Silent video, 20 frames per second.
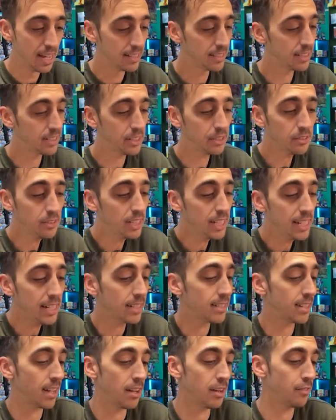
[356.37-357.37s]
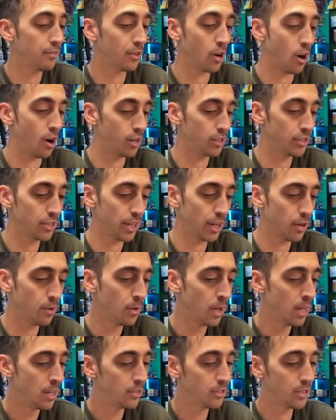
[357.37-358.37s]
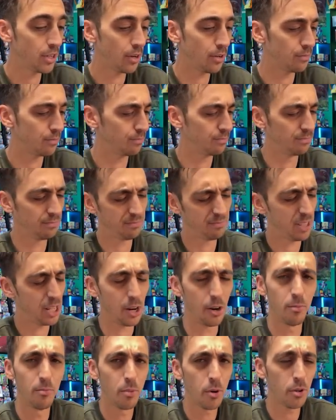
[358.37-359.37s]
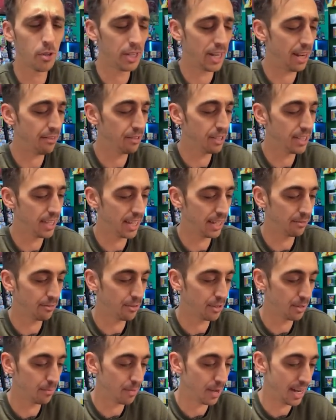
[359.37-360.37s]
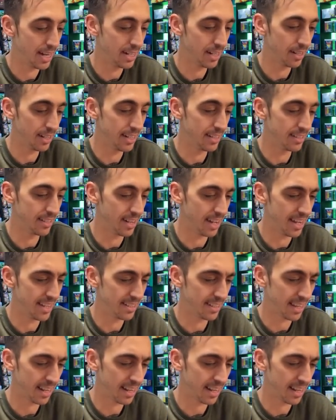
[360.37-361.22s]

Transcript: Still need a ton of cards though, so you know, pulling everything for the binder is nice.